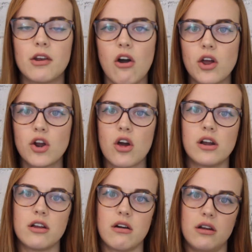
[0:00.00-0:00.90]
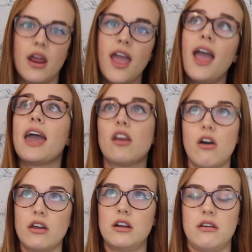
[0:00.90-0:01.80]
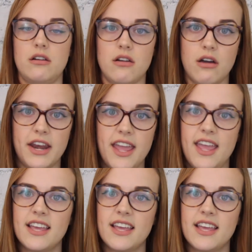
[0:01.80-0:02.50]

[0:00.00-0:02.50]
and on and on and on and on and on and on.